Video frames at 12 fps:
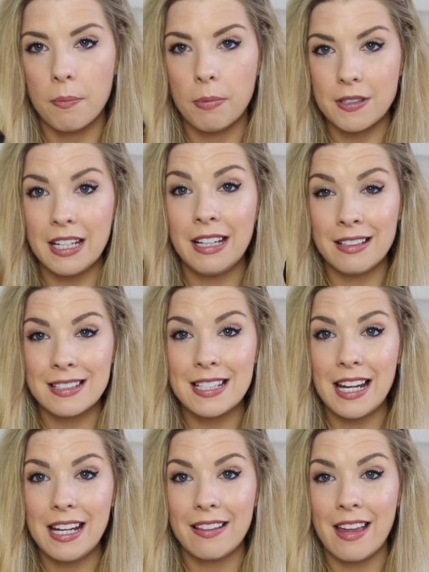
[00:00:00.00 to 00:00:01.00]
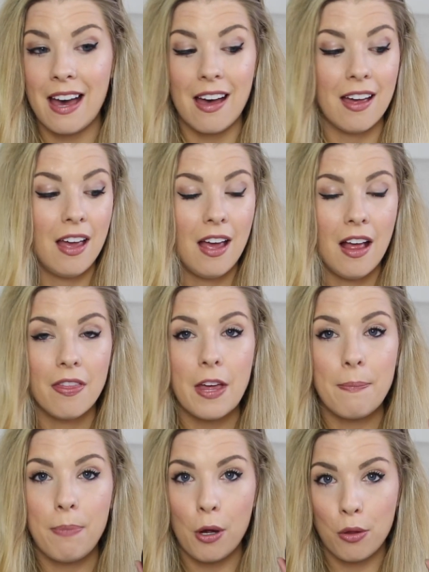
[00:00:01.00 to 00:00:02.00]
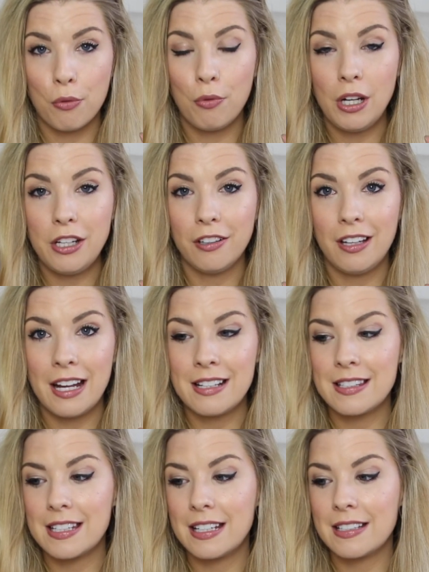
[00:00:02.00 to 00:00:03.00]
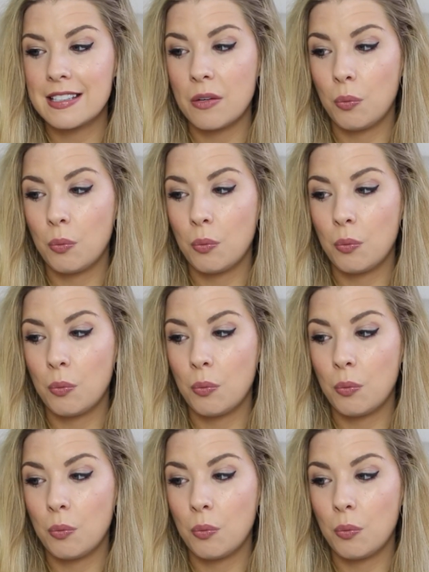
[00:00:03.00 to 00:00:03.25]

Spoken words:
but in saying that, they're both really good lenses.